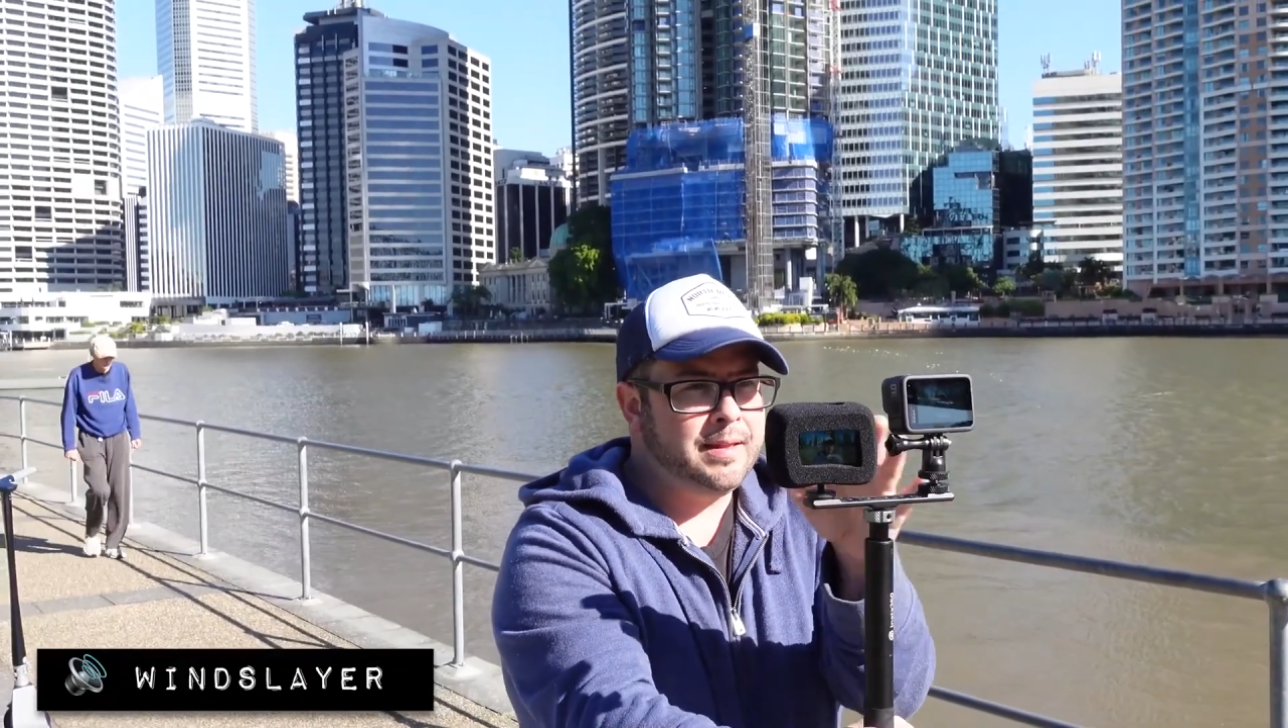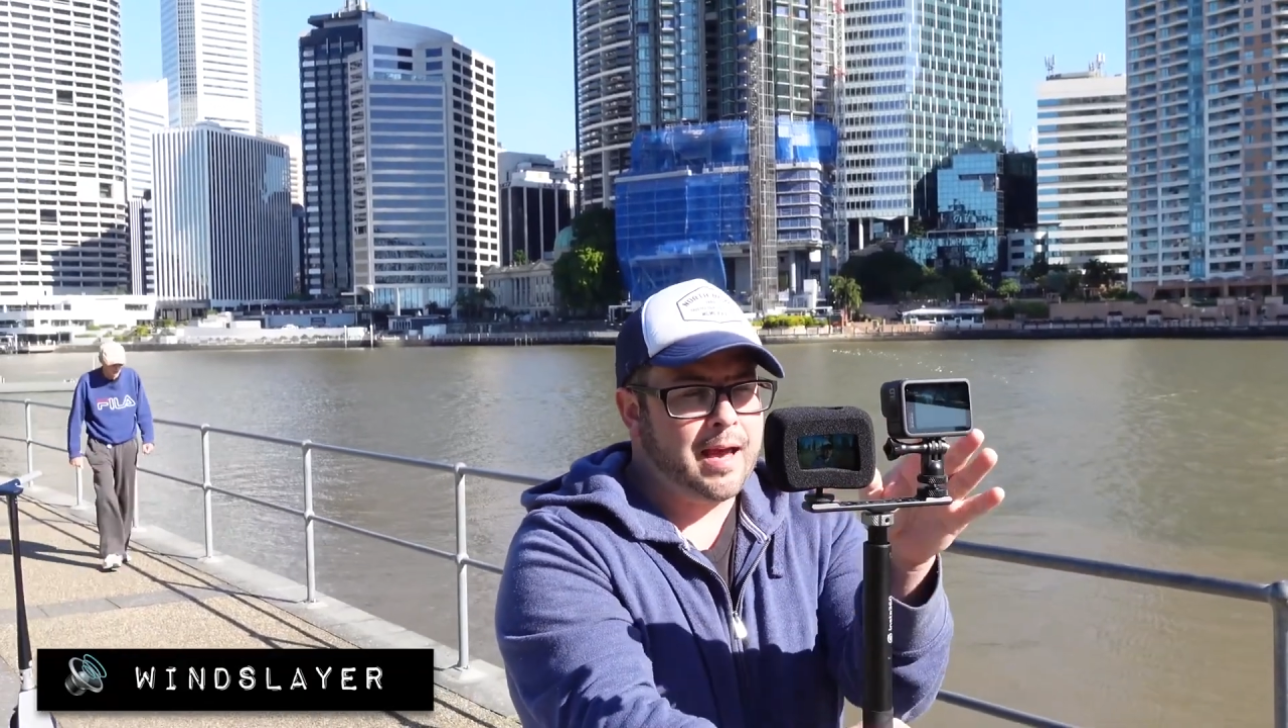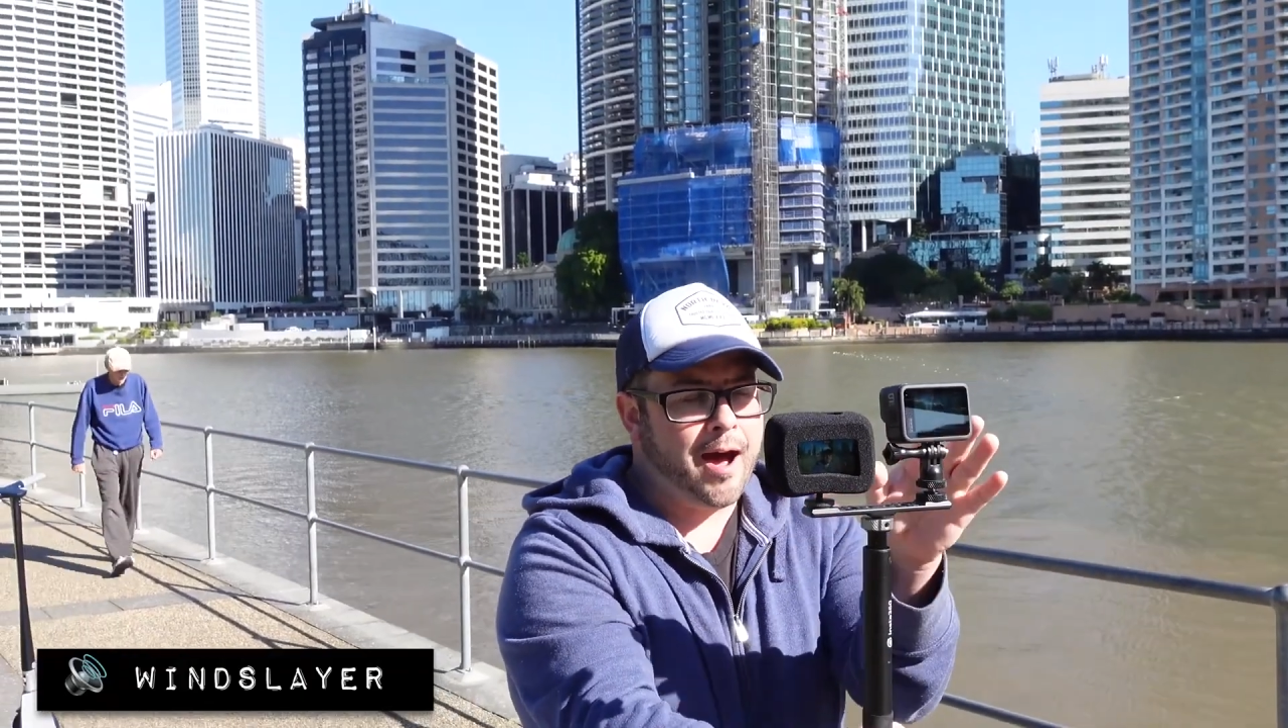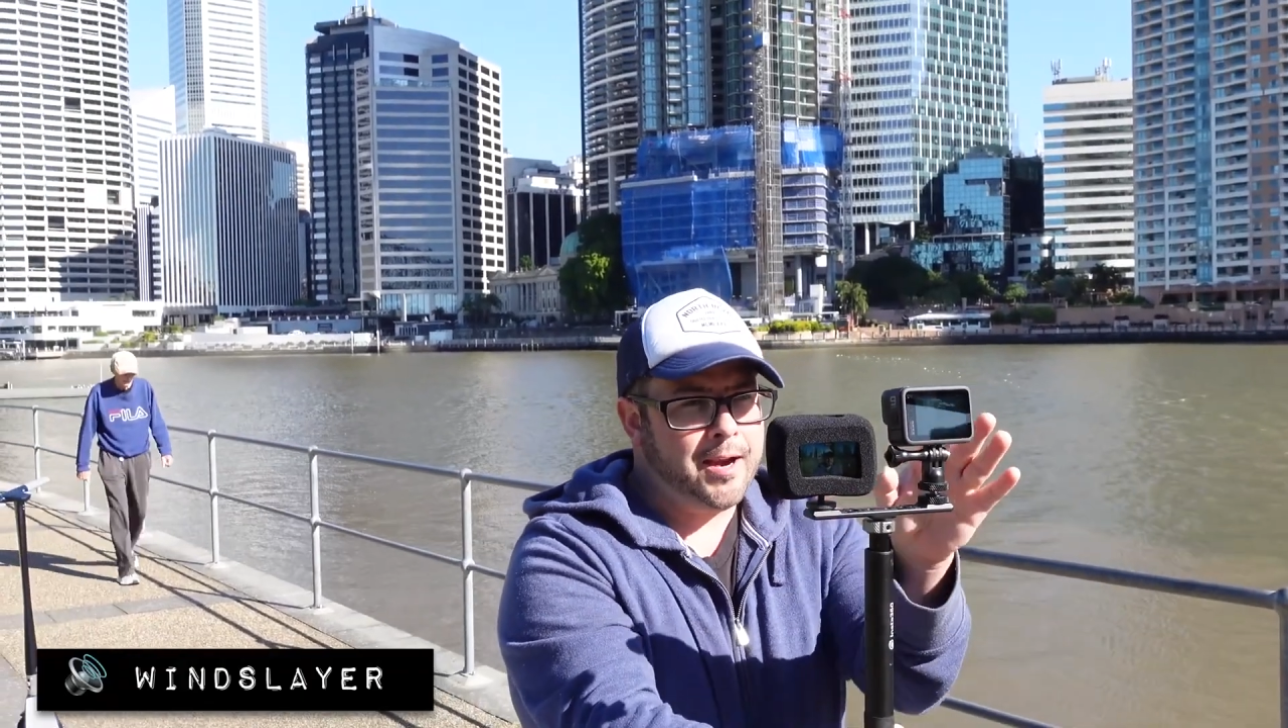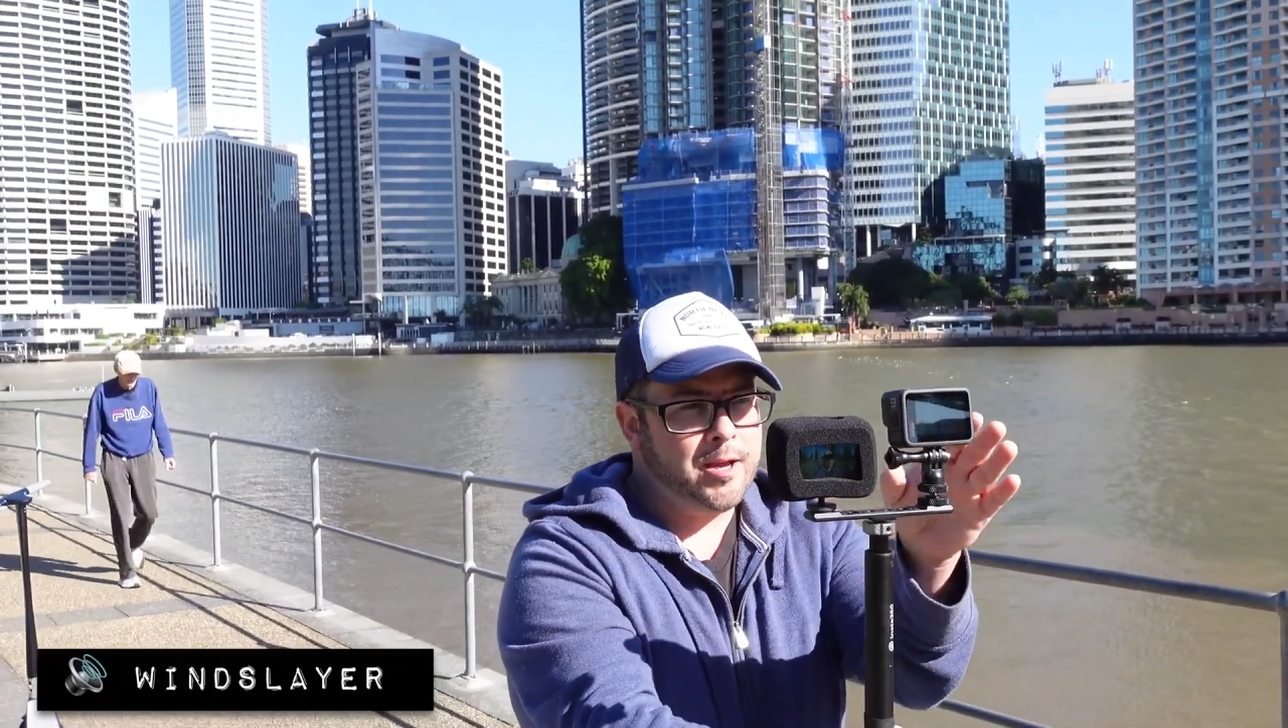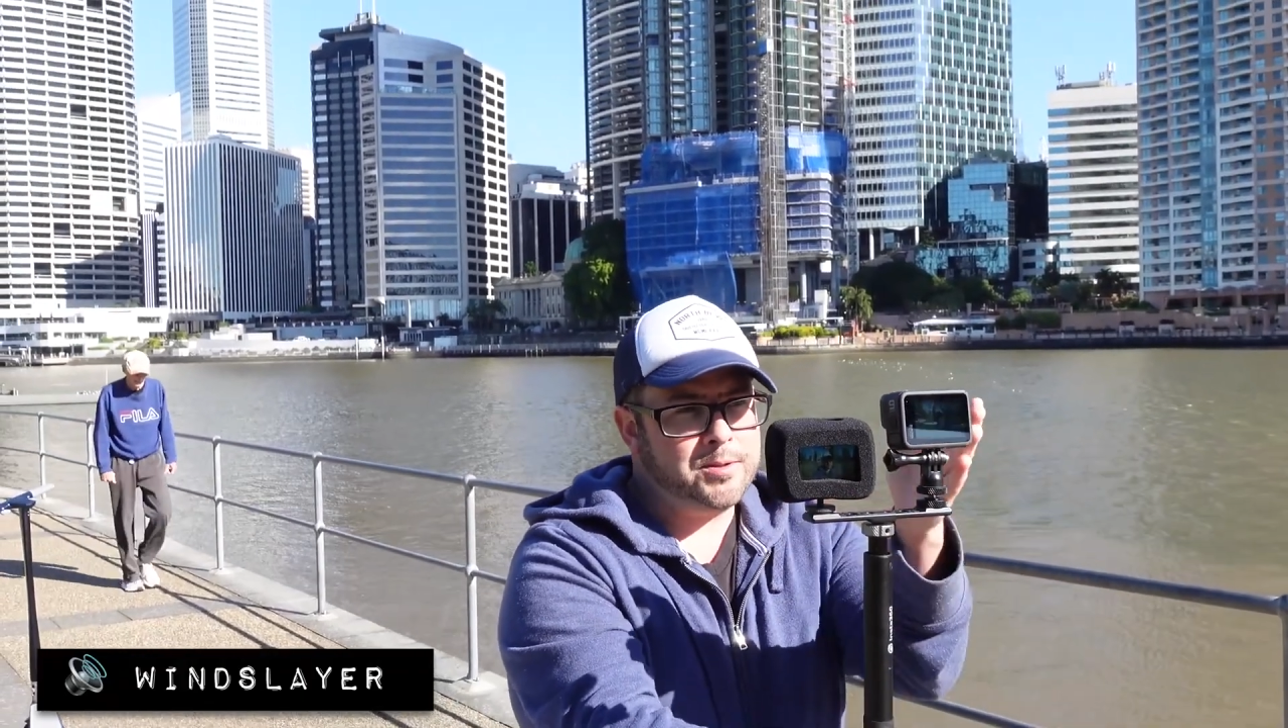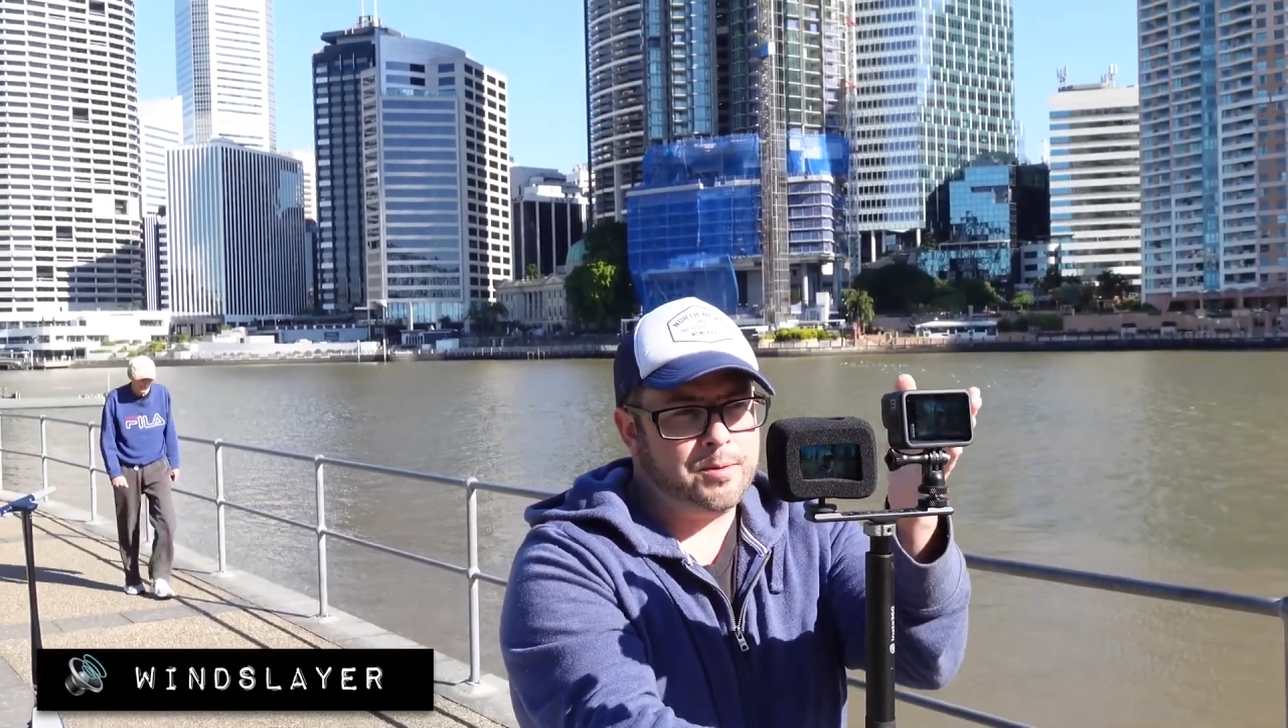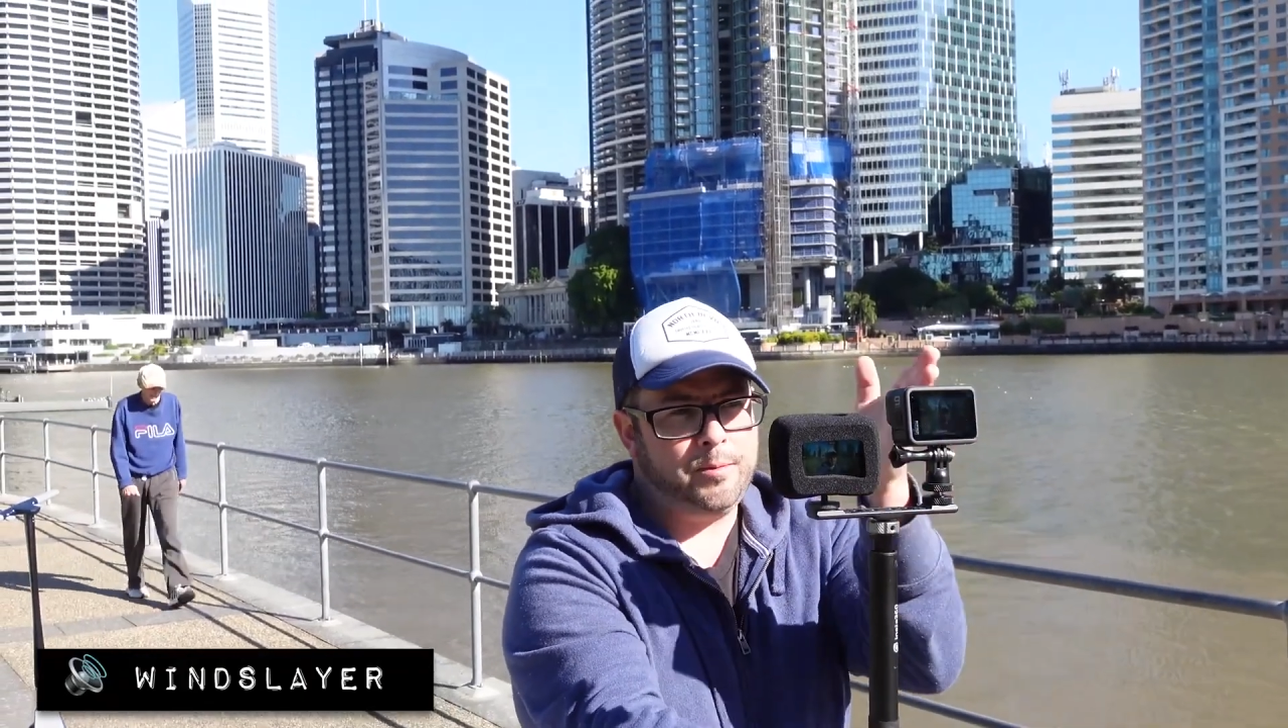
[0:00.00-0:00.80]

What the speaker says: the audio.